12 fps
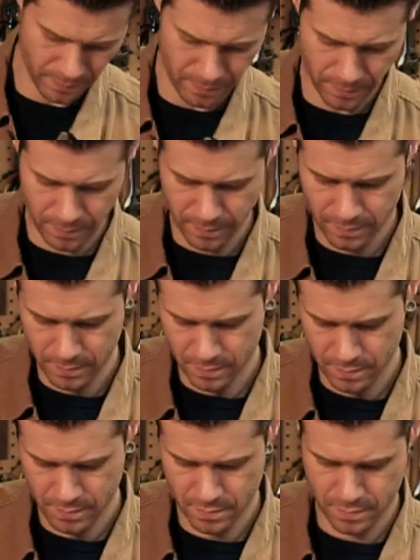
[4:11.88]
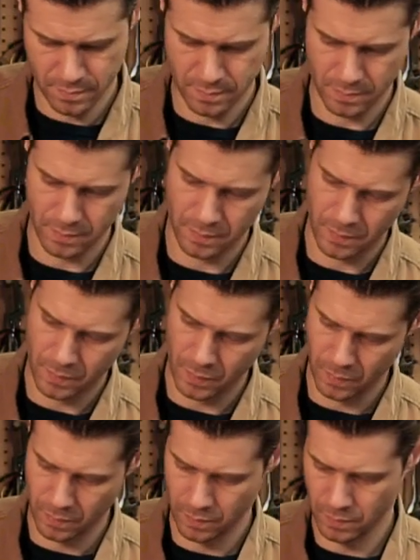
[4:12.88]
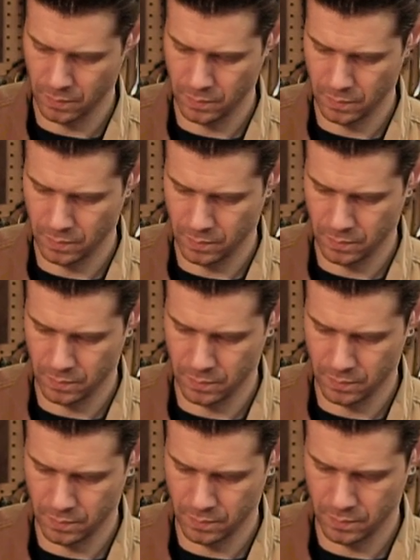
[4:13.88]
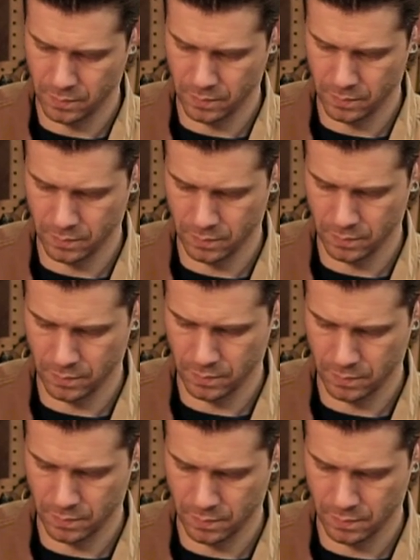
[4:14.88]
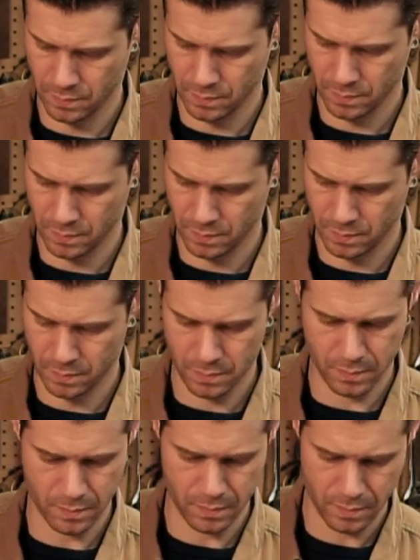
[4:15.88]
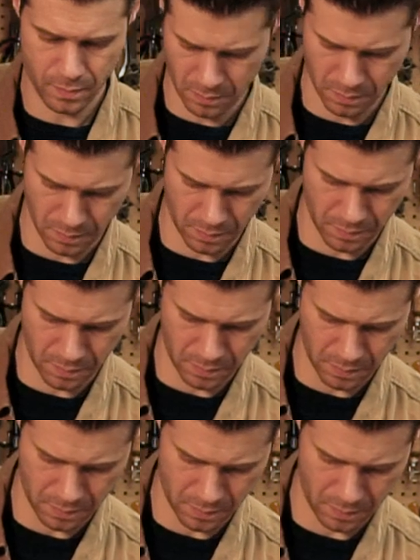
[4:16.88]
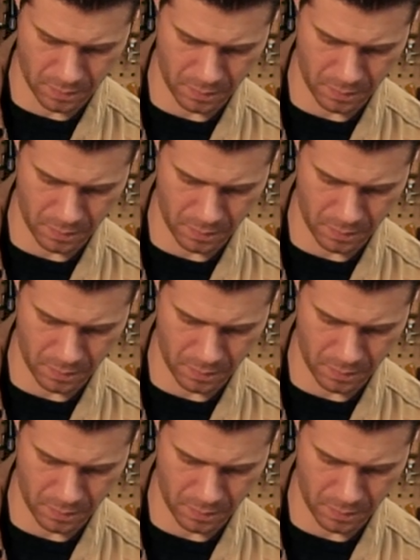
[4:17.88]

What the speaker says: Nothing is said.